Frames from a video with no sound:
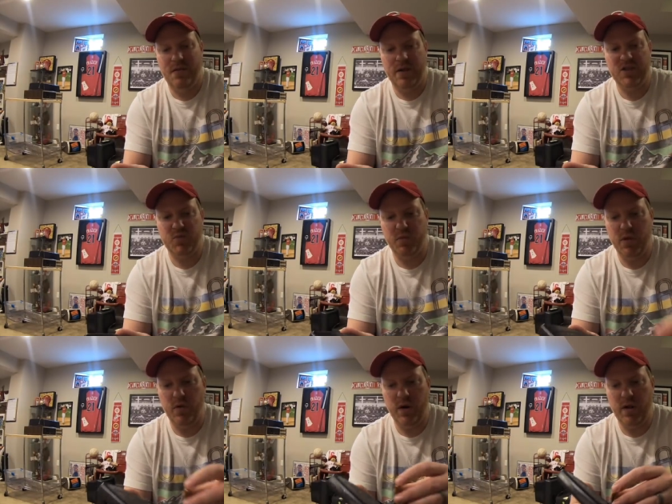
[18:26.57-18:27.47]

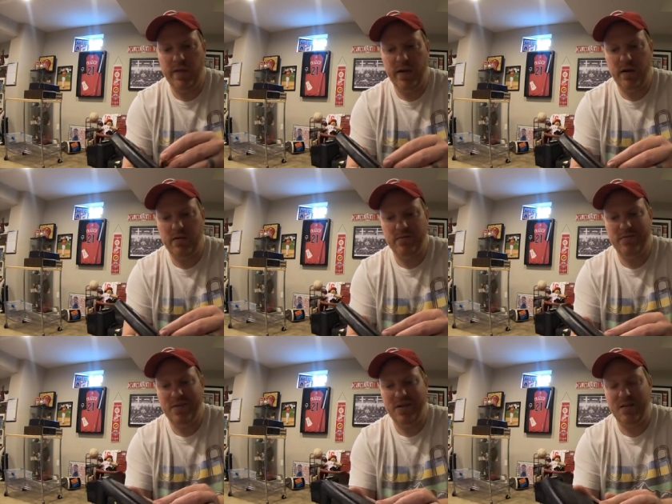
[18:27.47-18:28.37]
exploded in there,
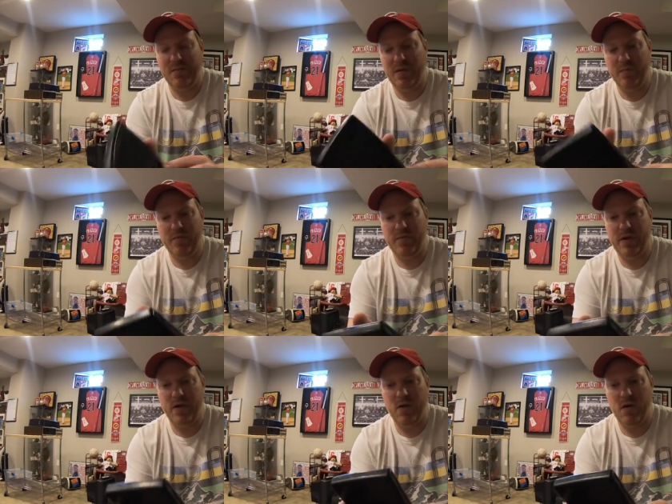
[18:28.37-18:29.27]
can be
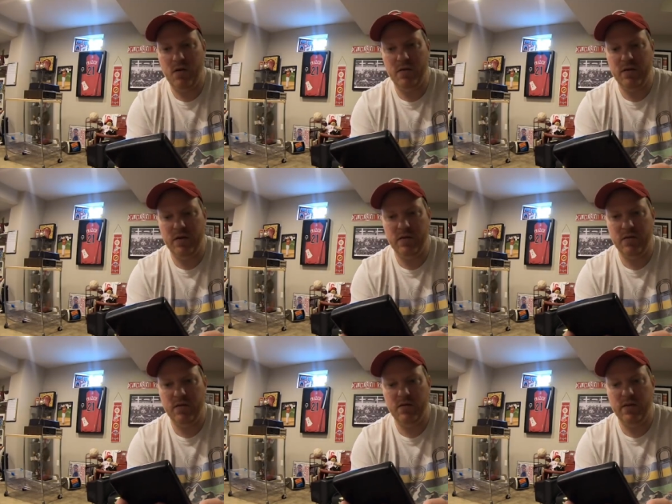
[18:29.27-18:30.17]
pretty hard to
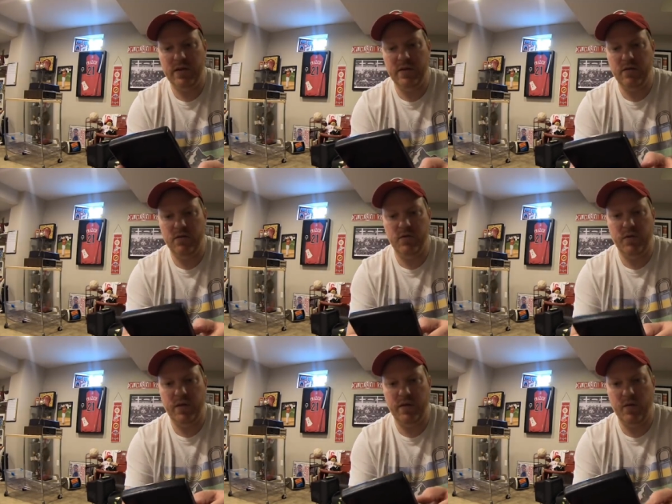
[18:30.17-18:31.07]
clean or do
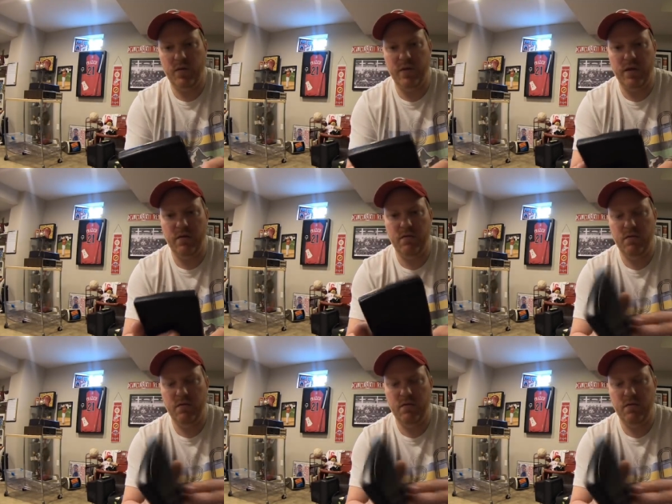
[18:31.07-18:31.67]
anything with it.